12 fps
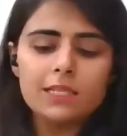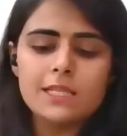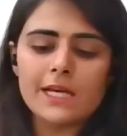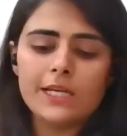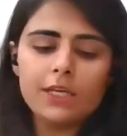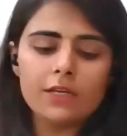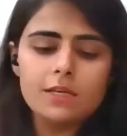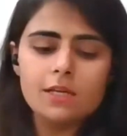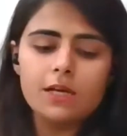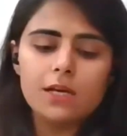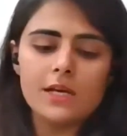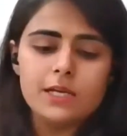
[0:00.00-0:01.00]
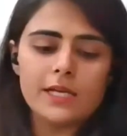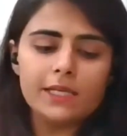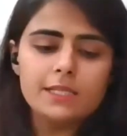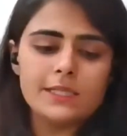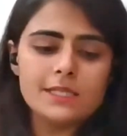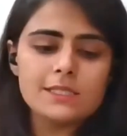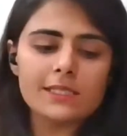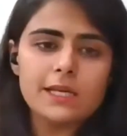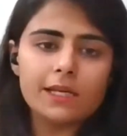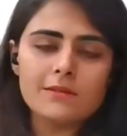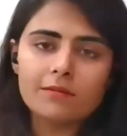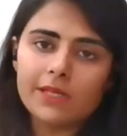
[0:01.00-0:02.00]
then in this
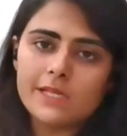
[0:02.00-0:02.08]
case,